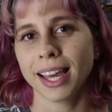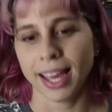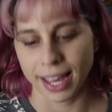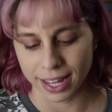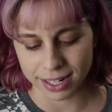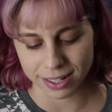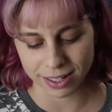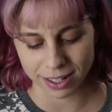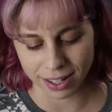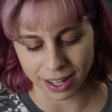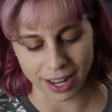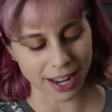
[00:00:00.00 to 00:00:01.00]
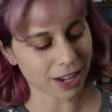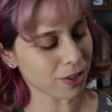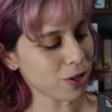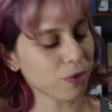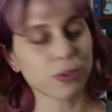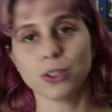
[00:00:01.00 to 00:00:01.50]
And I
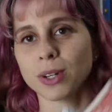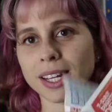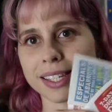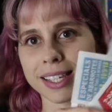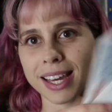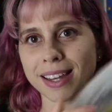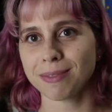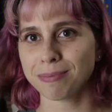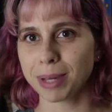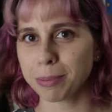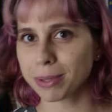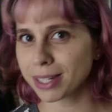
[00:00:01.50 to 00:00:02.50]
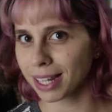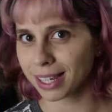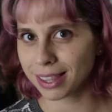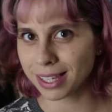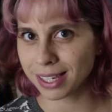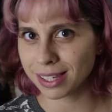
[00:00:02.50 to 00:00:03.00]
don't know if you guys get papers
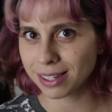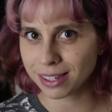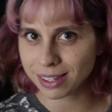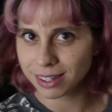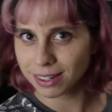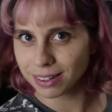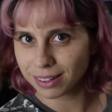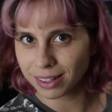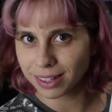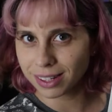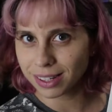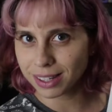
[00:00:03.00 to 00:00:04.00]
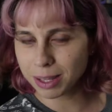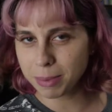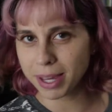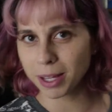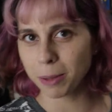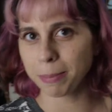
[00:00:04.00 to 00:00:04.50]
like these in the
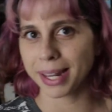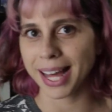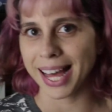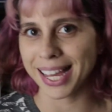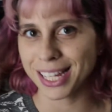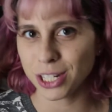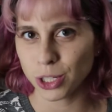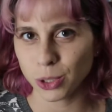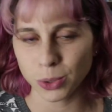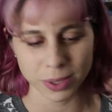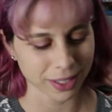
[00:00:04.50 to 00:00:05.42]
mail, but I do.